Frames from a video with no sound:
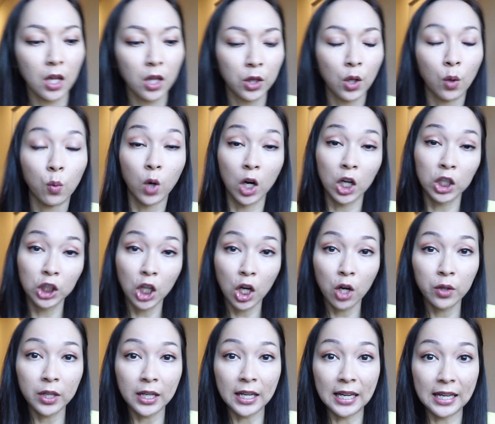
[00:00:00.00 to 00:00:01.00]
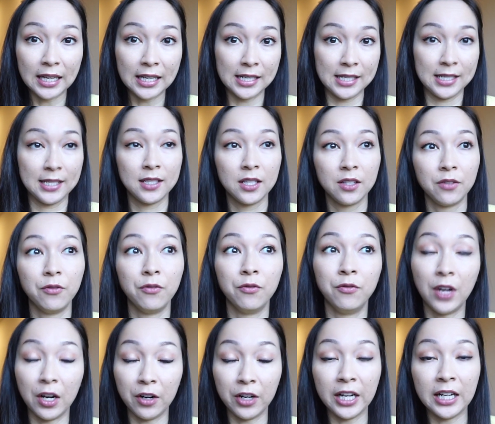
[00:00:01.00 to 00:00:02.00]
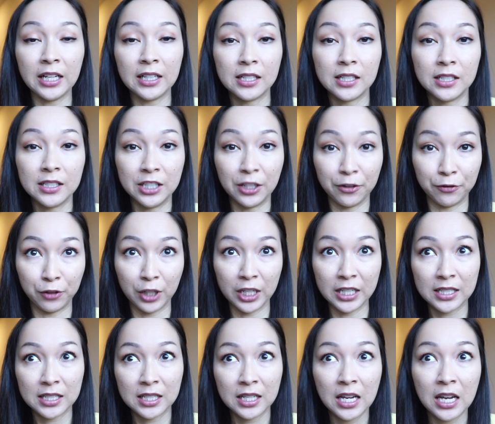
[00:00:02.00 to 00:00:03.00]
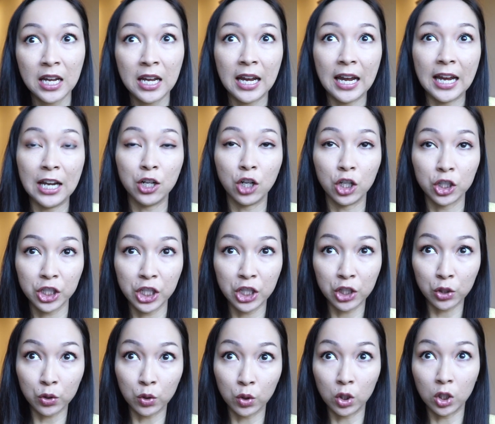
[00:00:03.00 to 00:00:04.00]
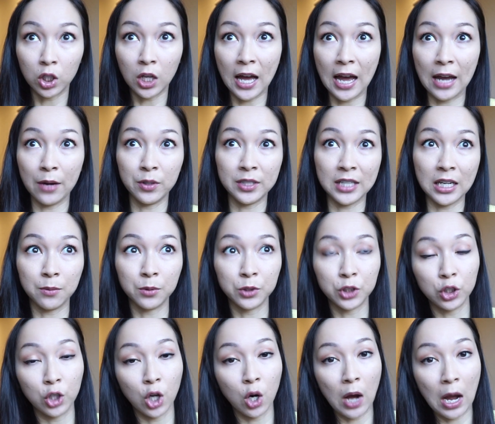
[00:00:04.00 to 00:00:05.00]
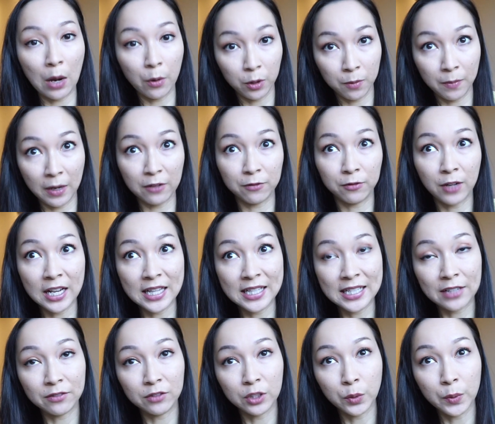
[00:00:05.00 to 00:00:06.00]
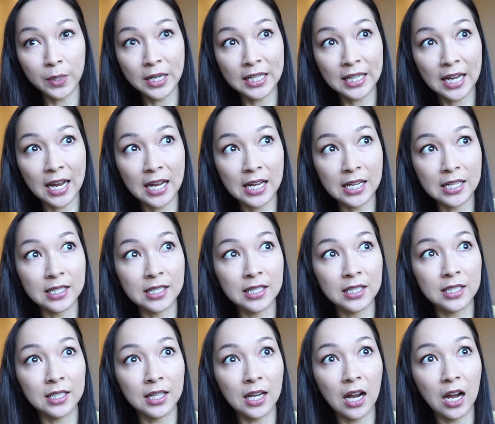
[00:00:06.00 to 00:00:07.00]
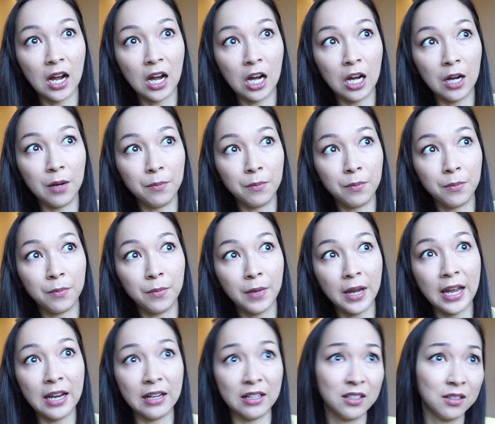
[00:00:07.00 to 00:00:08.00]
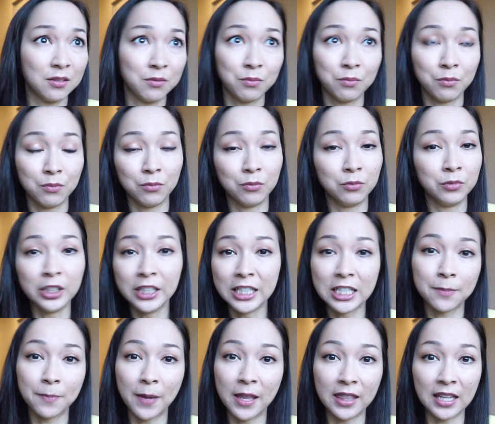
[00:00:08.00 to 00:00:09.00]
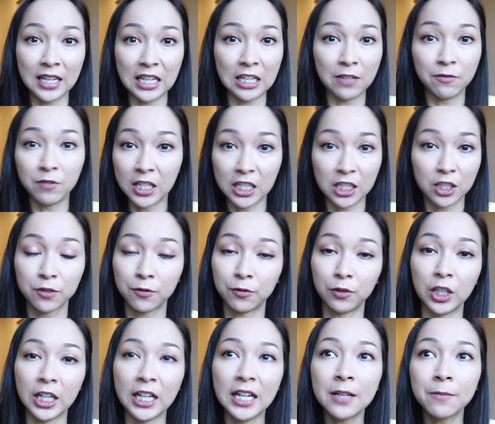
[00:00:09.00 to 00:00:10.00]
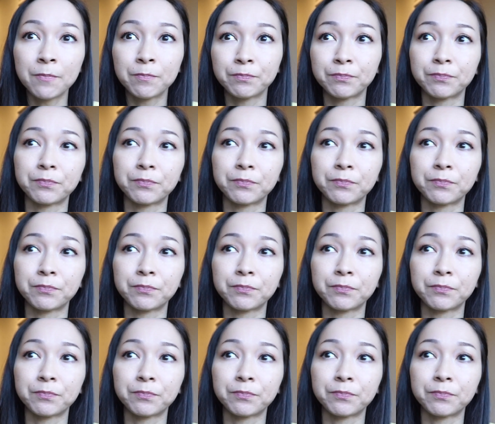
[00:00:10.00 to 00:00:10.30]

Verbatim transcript: the workload is very different. In nursing school, I was able to go out with my friends every weekend um, and really spend the evenings free.